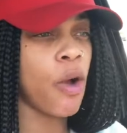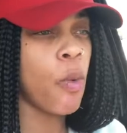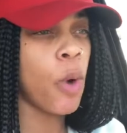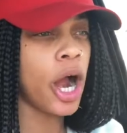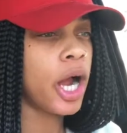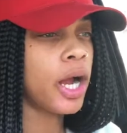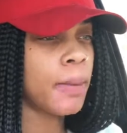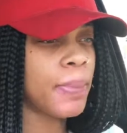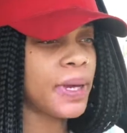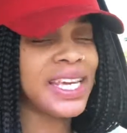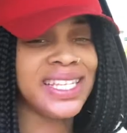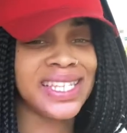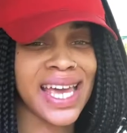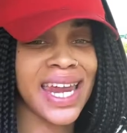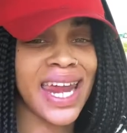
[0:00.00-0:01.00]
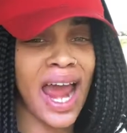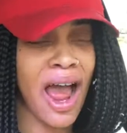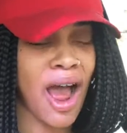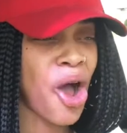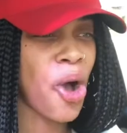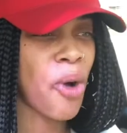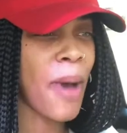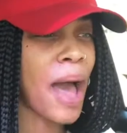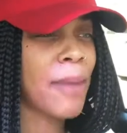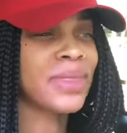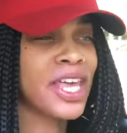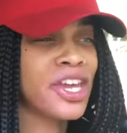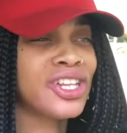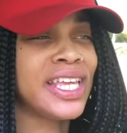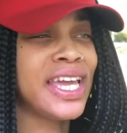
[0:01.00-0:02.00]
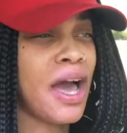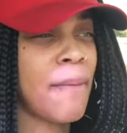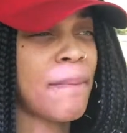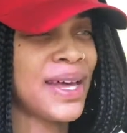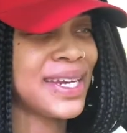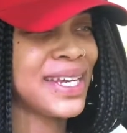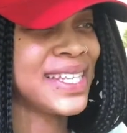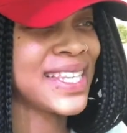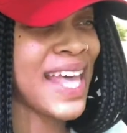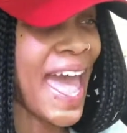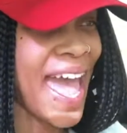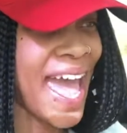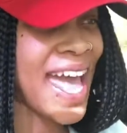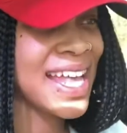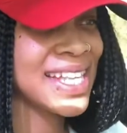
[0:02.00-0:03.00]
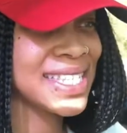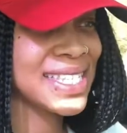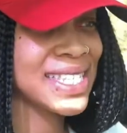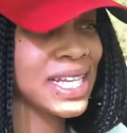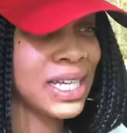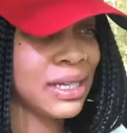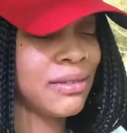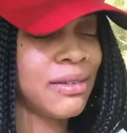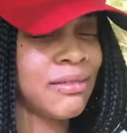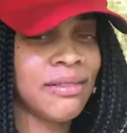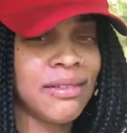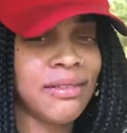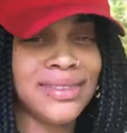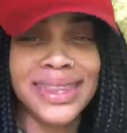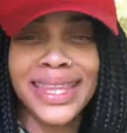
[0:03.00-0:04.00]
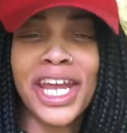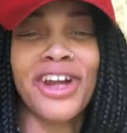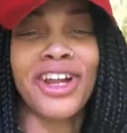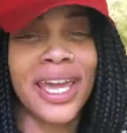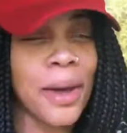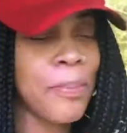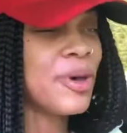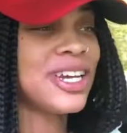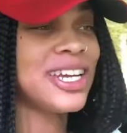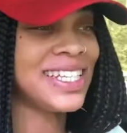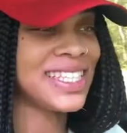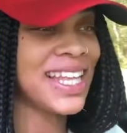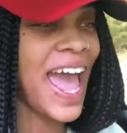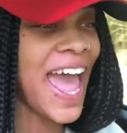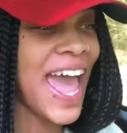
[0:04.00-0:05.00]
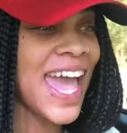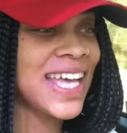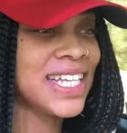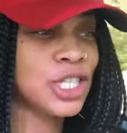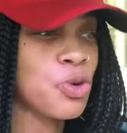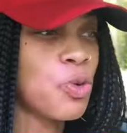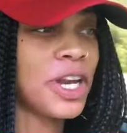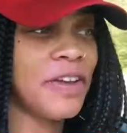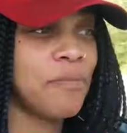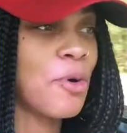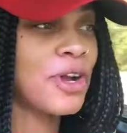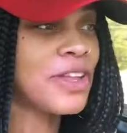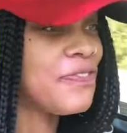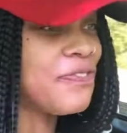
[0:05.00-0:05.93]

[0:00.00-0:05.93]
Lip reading: work, but he's headed home. I'm literally up under his ass. Literally up under his ass 24